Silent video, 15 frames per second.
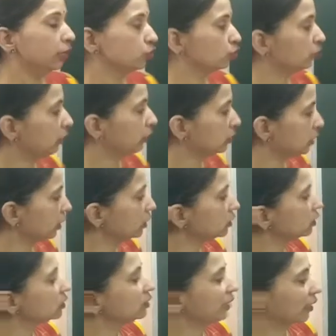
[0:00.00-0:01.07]
So this is the
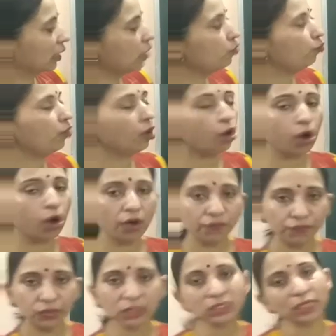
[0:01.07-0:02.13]
second way of
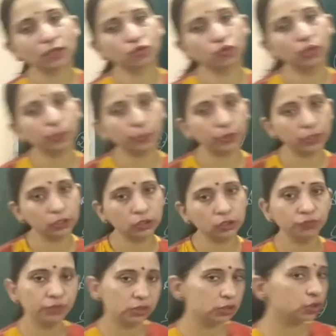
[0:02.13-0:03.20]
the sexual reproduction,
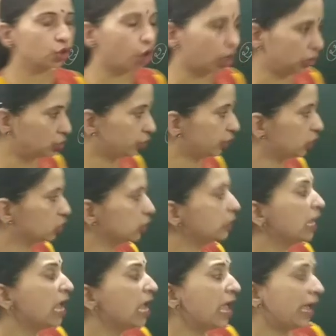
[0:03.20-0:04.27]
which is conjugation,
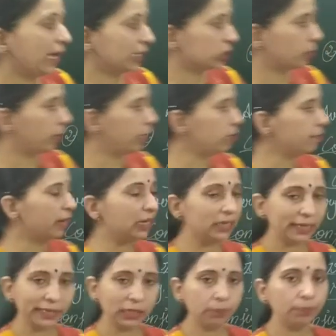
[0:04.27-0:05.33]
explained by
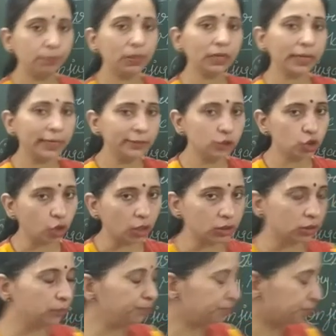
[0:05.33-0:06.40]
Letterberg and
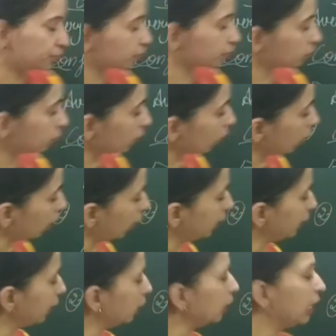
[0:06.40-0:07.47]
Charter. And
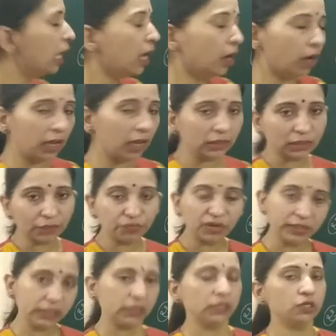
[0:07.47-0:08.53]
here the
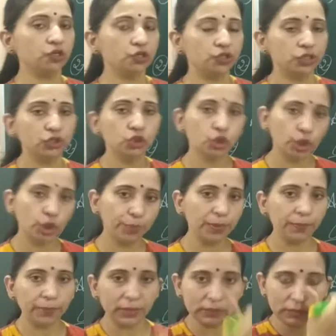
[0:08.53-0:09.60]
fertility gene should be
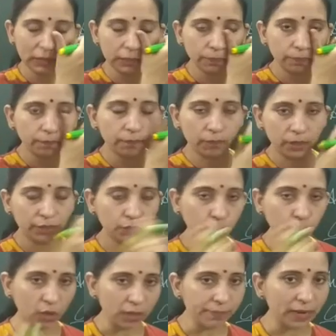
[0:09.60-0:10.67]
present in
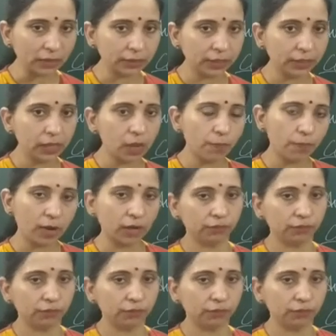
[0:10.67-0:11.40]
one bacteria